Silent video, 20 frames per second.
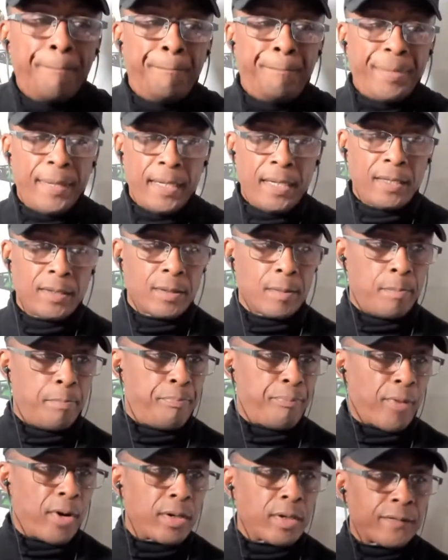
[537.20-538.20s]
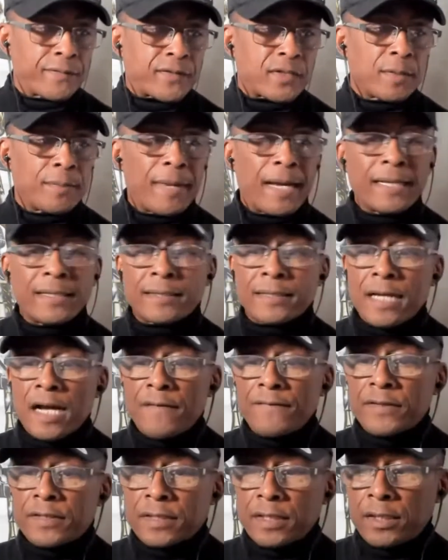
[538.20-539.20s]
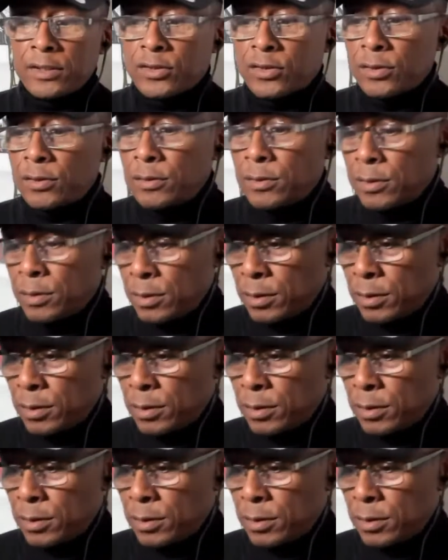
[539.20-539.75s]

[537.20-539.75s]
Being the brunt of somebody's conversation